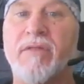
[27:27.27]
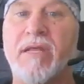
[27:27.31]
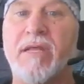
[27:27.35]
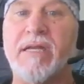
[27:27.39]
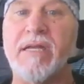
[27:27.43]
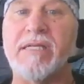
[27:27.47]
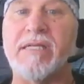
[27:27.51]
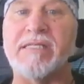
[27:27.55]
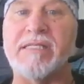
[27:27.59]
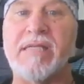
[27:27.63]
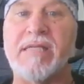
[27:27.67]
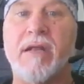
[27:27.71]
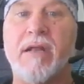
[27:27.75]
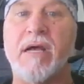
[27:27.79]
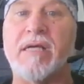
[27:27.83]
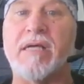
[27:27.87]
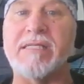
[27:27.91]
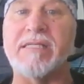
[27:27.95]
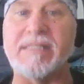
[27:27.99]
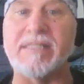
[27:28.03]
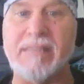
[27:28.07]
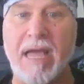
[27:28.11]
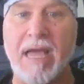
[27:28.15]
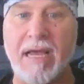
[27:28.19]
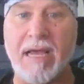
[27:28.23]
Then he said
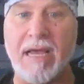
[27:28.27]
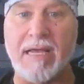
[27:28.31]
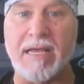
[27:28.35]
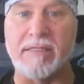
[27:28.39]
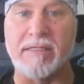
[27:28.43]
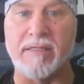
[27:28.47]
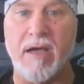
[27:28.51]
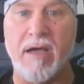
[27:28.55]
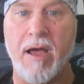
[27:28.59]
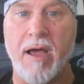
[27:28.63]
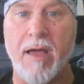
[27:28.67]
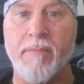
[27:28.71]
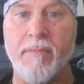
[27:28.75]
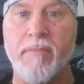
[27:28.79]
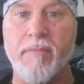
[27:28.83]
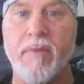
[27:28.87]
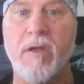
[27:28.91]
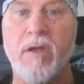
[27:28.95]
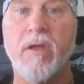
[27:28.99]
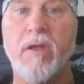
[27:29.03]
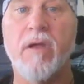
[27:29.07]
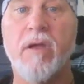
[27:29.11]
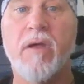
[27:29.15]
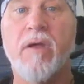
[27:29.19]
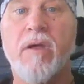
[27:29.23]
a second time,
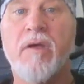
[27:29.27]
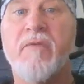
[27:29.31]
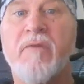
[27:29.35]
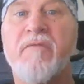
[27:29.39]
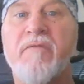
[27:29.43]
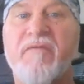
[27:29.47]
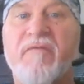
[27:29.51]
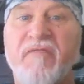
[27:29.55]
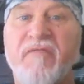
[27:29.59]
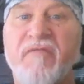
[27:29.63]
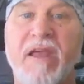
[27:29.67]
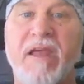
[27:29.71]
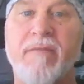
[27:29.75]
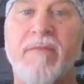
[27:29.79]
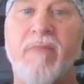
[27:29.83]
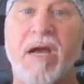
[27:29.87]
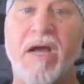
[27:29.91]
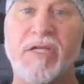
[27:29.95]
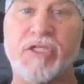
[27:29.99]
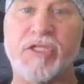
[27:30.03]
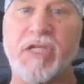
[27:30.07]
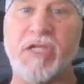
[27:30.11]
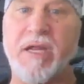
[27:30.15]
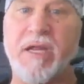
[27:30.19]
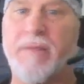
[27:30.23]
feed
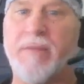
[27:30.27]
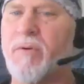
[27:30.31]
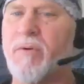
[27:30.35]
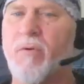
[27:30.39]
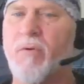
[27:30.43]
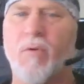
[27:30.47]
my sheep.